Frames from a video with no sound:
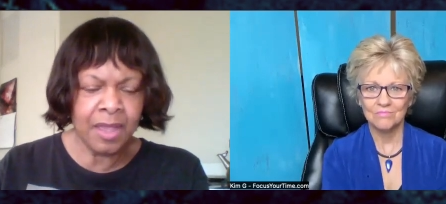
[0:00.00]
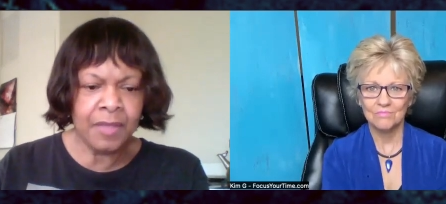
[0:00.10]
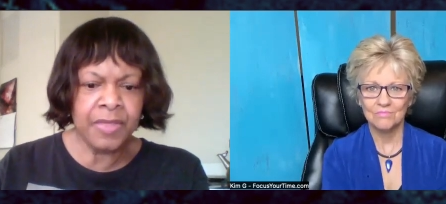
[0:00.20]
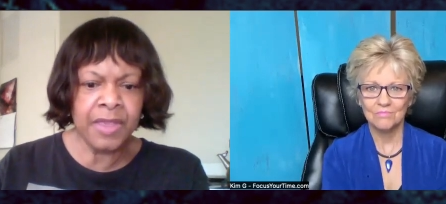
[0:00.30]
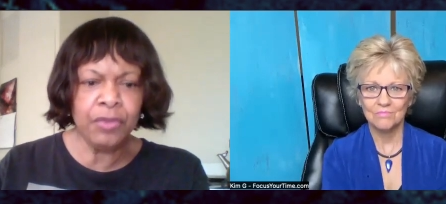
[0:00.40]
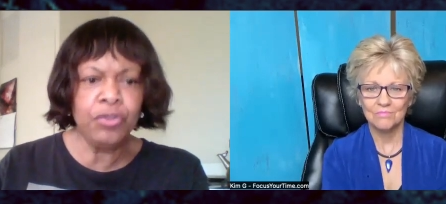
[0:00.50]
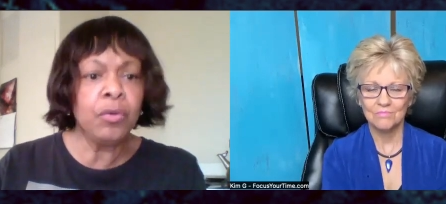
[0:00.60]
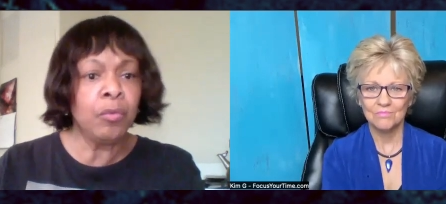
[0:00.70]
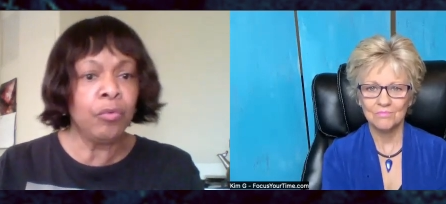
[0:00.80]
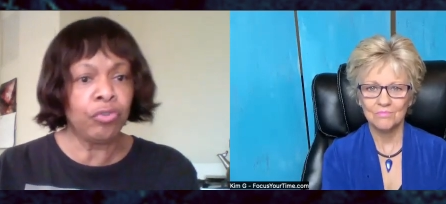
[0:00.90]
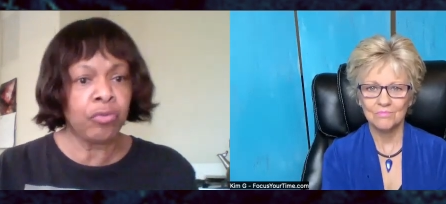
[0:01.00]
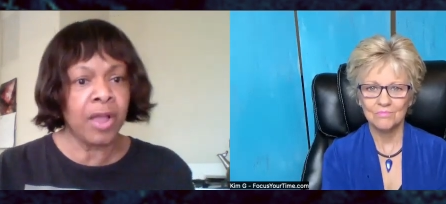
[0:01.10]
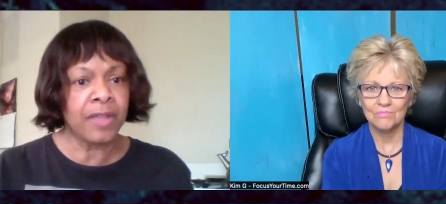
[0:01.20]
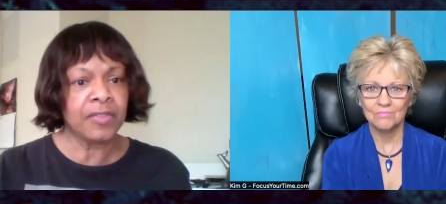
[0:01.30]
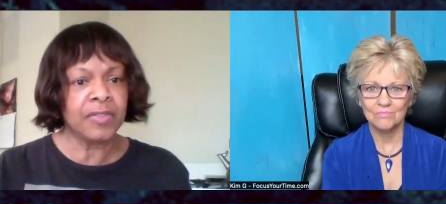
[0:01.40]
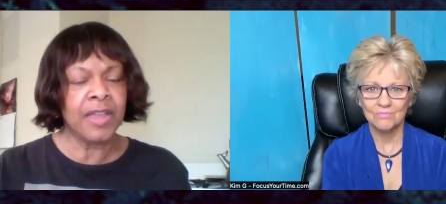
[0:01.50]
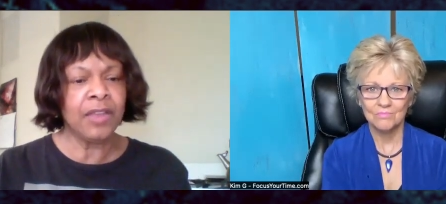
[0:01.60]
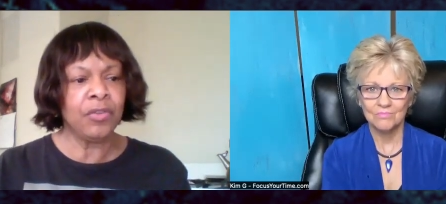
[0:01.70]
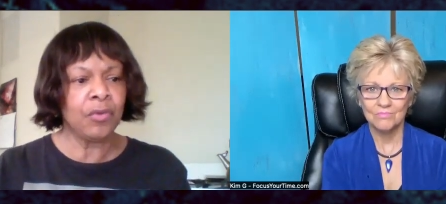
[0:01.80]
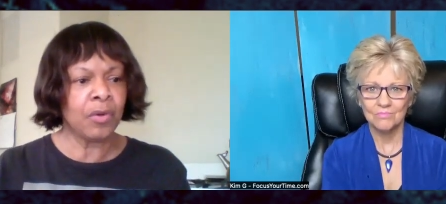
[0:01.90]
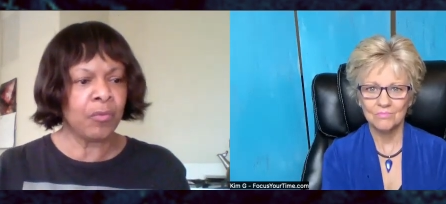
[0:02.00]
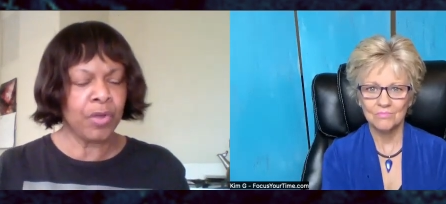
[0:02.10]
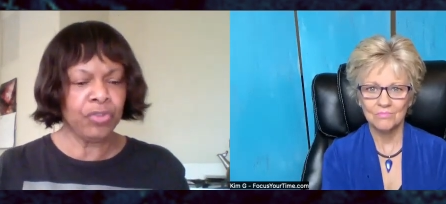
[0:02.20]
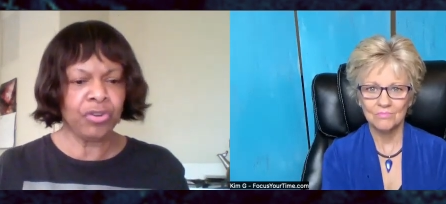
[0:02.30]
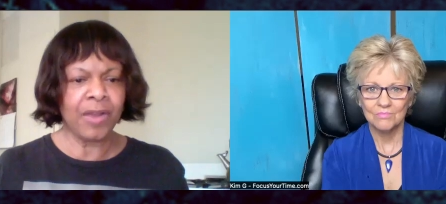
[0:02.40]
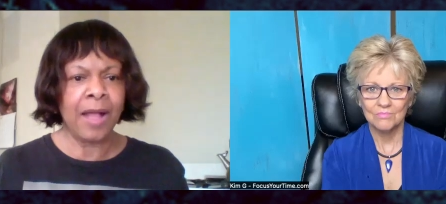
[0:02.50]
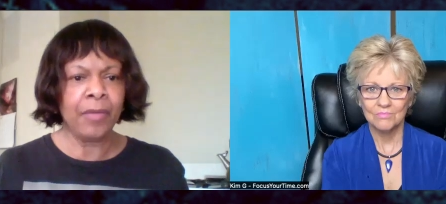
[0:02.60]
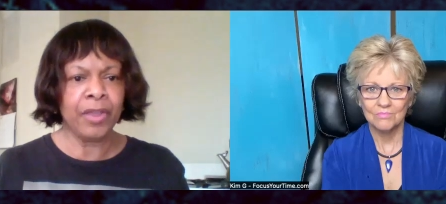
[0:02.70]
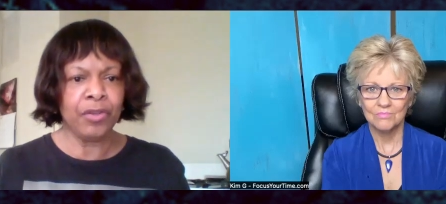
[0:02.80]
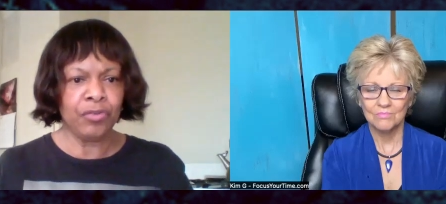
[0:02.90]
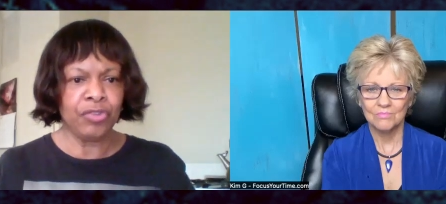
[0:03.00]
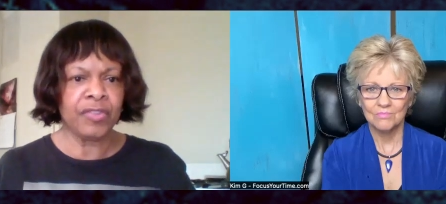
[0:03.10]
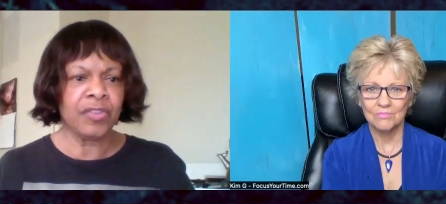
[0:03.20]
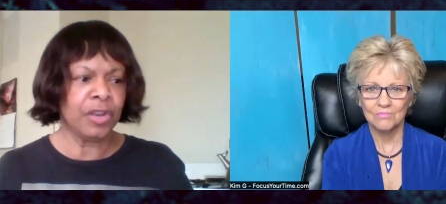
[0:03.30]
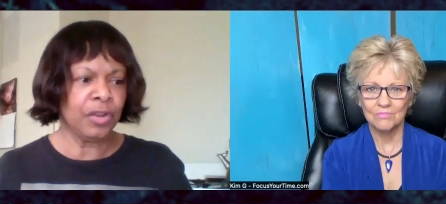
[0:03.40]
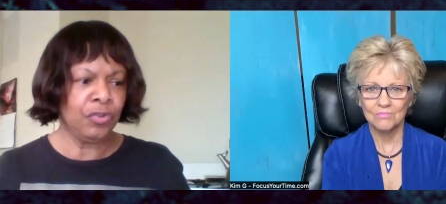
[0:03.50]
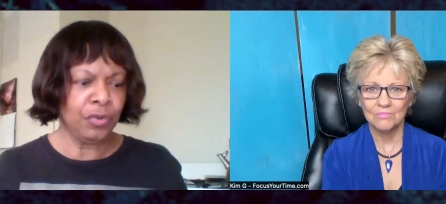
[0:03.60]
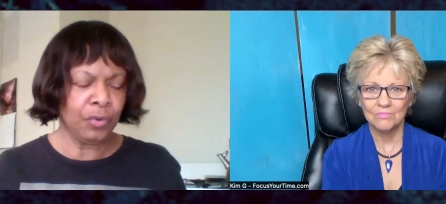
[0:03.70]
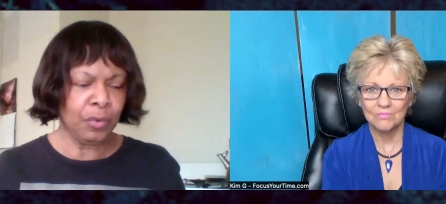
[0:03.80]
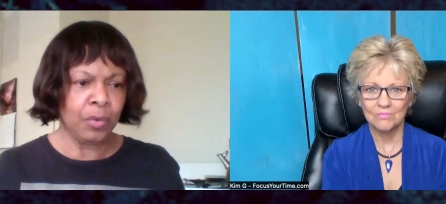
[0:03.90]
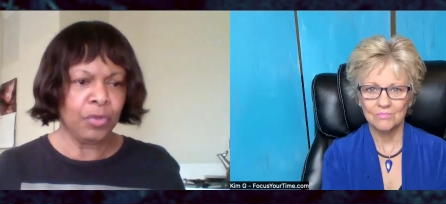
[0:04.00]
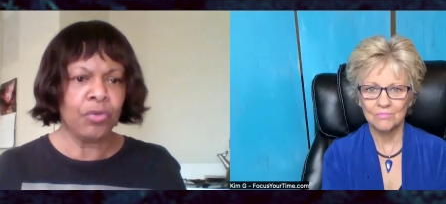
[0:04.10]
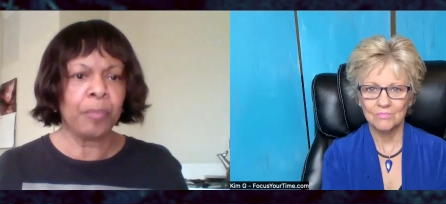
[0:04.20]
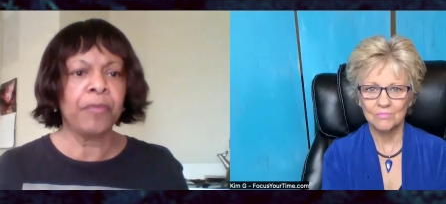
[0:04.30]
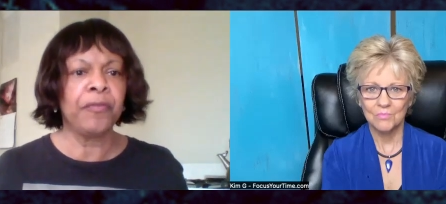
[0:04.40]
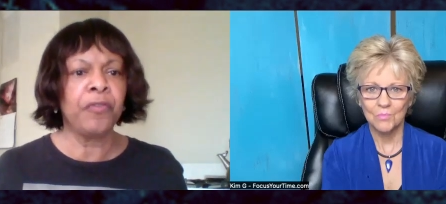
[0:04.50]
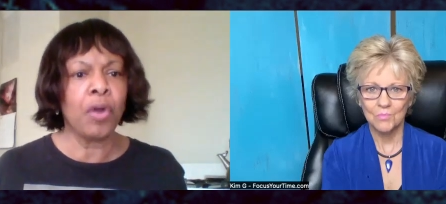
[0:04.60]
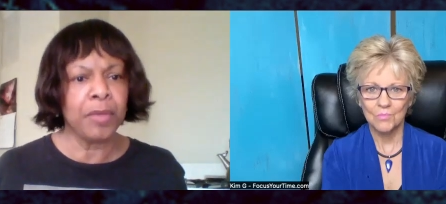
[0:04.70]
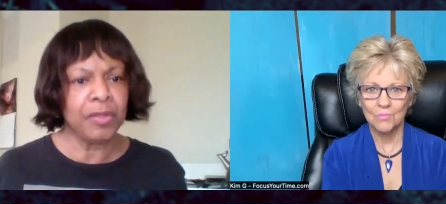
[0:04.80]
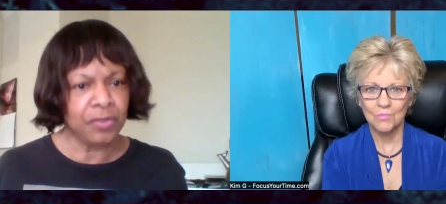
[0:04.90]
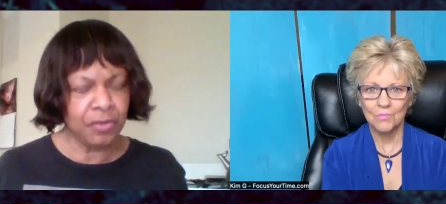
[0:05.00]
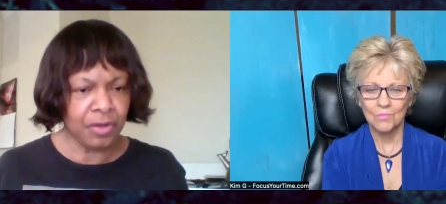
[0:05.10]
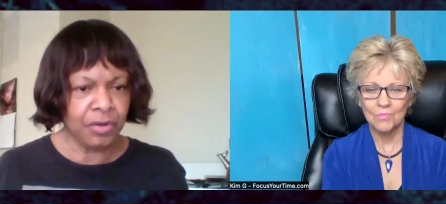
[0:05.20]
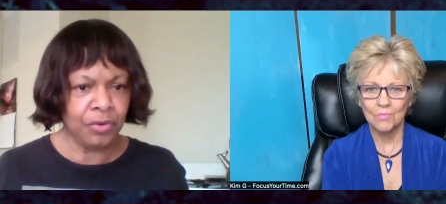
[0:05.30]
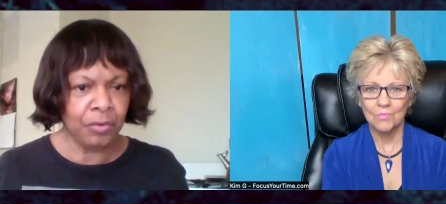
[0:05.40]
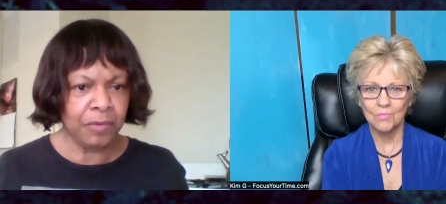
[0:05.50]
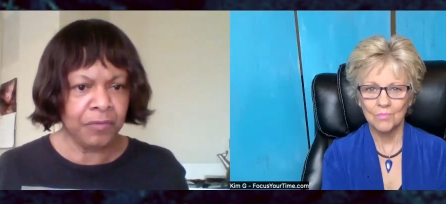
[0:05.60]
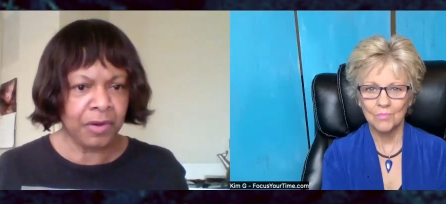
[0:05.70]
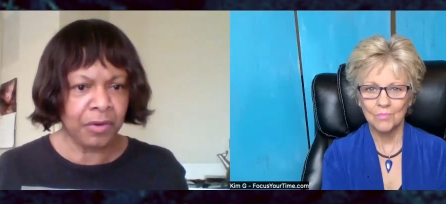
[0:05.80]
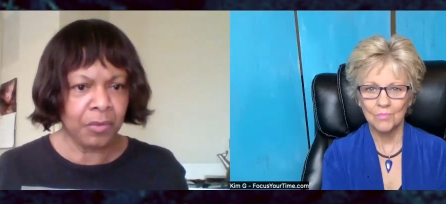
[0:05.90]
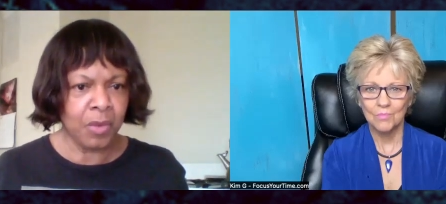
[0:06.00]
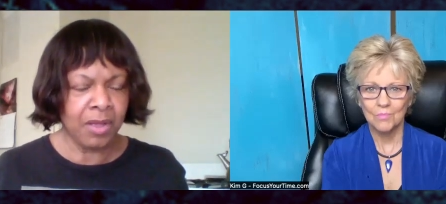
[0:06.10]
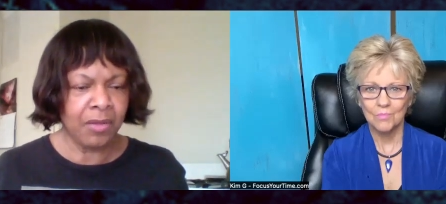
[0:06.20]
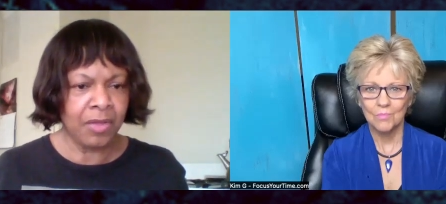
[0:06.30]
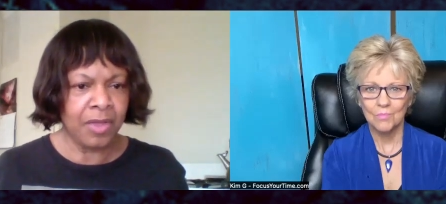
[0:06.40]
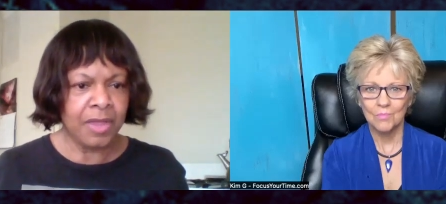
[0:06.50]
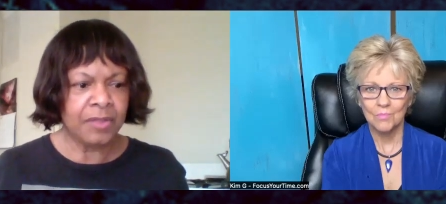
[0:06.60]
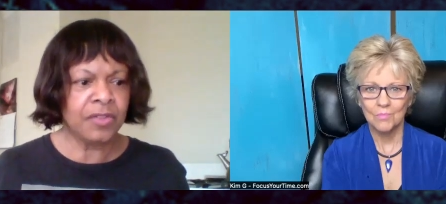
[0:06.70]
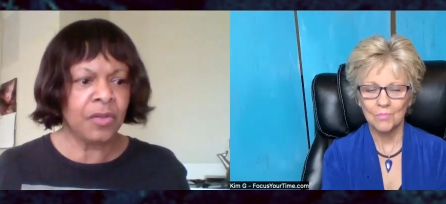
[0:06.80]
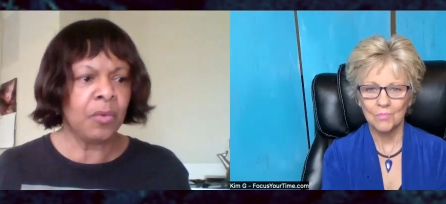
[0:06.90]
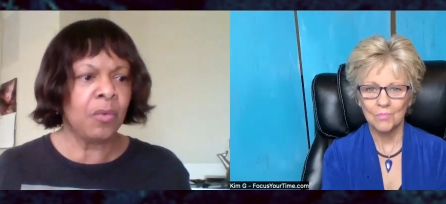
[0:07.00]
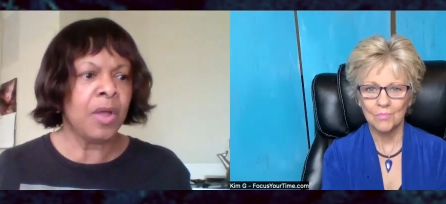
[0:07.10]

Speaker 1: then you trust that you're, once you're out there, you're just going to do your performance and you're going to do it very well. So